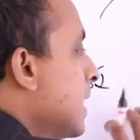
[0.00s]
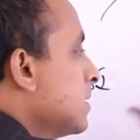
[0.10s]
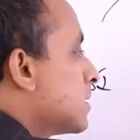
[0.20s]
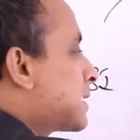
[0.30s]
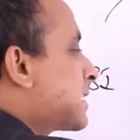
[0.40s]

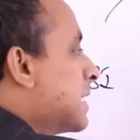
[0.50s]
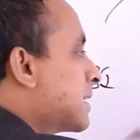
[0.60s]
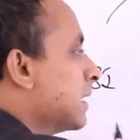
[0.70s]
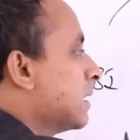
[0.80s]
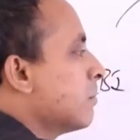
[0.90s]
is
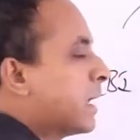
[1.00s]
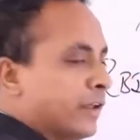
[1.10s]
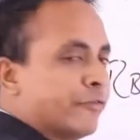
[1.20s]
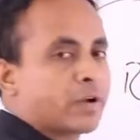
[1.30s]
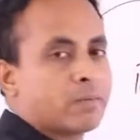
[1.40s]
taking
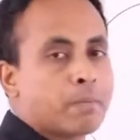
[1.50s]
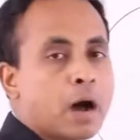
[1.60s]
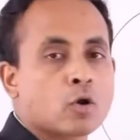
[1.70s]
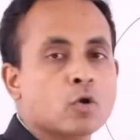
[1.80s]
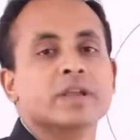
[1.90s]
money from,
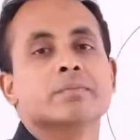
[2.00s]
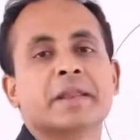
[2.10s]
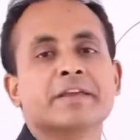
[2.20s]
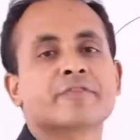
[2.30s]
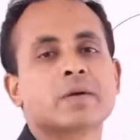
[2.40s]
borrowing
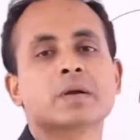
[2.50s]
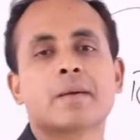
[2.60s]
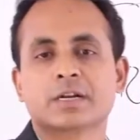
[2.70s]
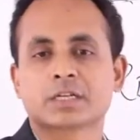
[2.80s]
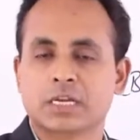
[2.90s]
money from
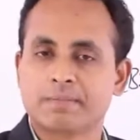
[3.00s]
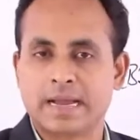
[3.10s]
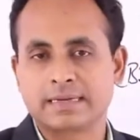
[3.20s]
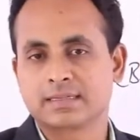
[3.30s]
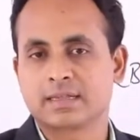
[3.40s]
commercial
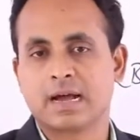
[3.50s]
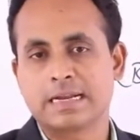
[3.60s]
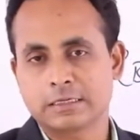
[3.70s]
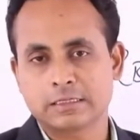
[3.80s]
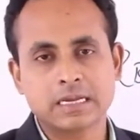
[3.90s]
banks.
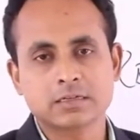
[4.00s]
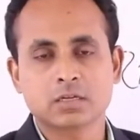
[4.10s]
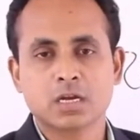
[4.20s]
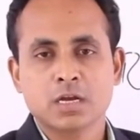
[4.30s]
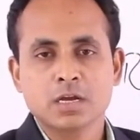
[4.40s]

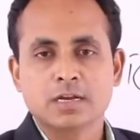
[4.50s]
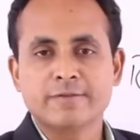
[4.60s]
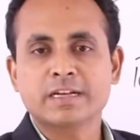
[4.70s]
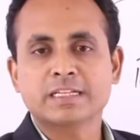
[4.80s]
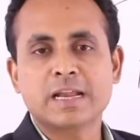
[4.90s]
Understand?
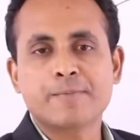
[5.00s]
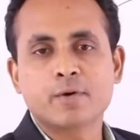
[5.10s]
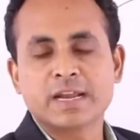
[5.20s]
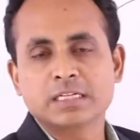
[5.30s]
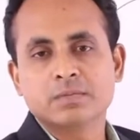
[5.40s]
Reverse
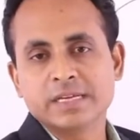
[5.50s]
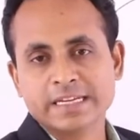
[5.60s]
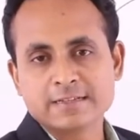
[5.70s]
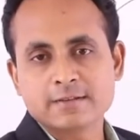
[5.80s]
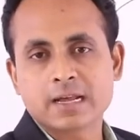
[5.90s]
repo rate
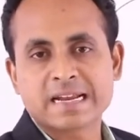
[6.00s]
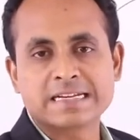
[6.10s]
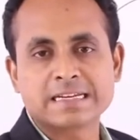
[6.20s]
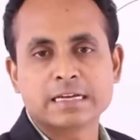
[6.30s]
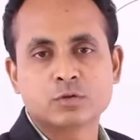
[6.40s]
meaning the
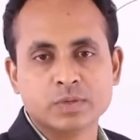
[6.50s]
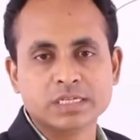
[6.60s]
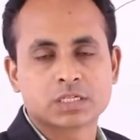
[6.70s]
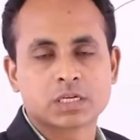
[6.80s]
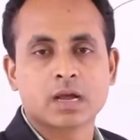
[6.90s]
rate at
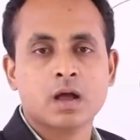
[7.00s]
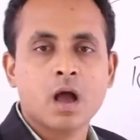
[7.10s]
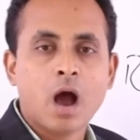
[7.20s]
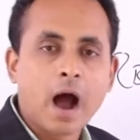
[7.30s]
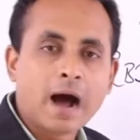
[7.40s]
which
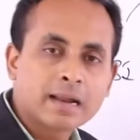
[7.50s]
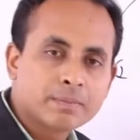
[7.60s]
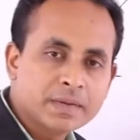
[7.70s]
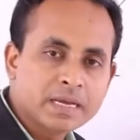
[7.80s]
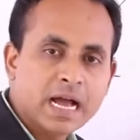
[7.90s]

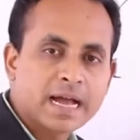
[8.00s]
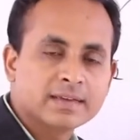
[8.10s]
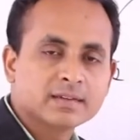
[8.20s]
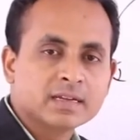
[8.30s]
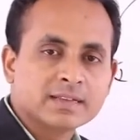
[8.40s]

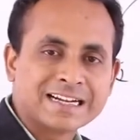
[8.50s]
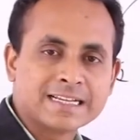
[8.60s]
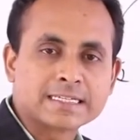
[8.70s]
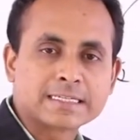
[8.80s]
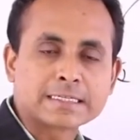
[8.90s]
RBI, that
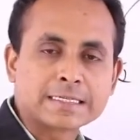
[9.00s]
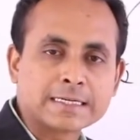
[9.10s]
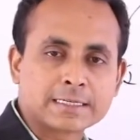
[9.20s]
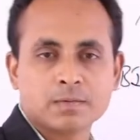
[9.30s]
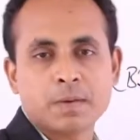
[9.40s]
is
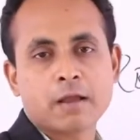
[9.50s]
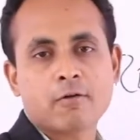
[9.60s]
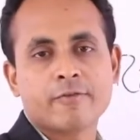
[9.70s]
Central Bank